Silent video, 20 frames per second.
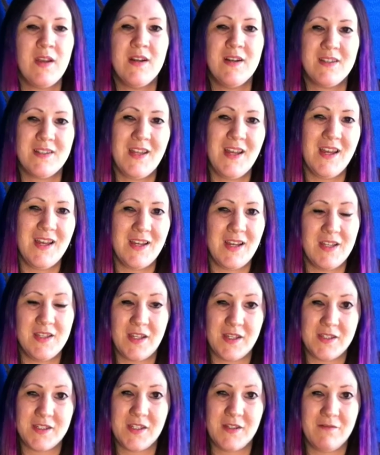Yeah, and
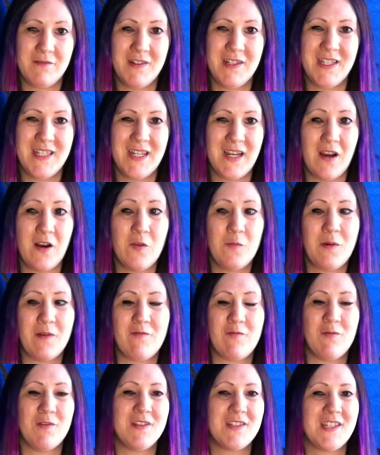that's it really. I hope
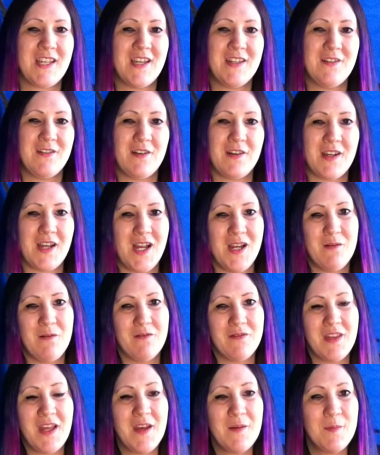everyone's getting on okay
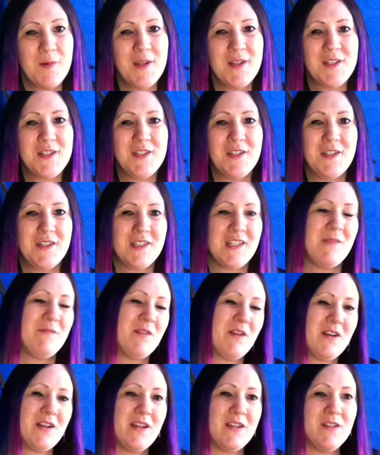with their pictures. Let me
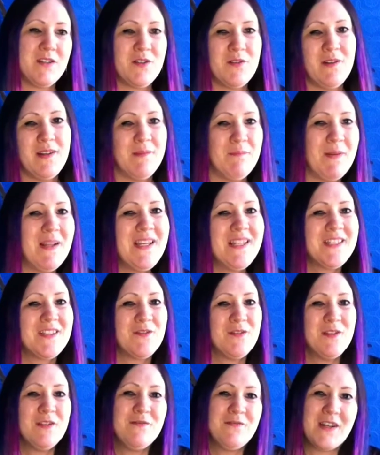know how you're doing. Please
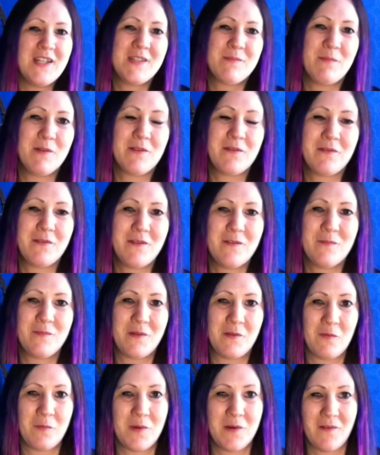join the Facebook group,
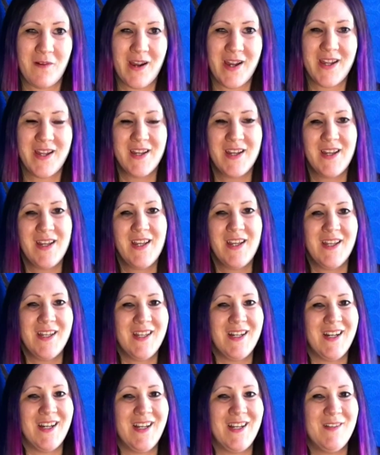it would be great.
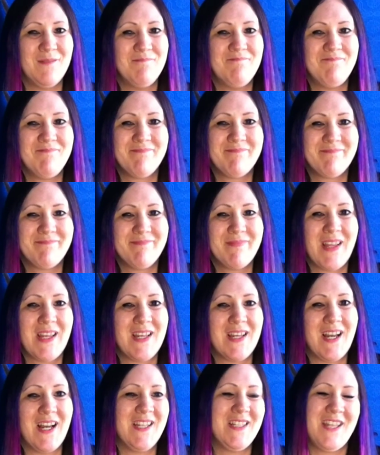And
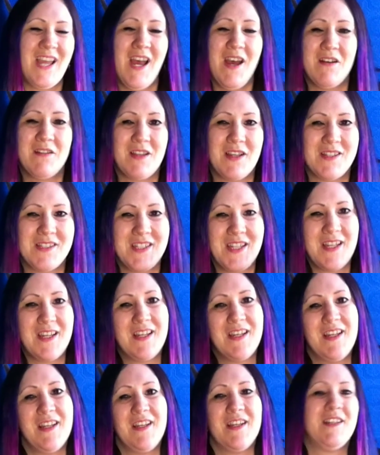yeah, that's
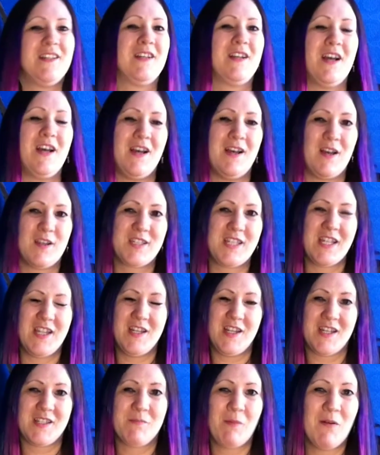it. I'll see you
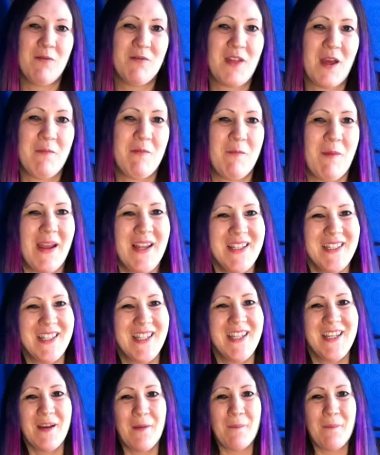next month. Happy painting.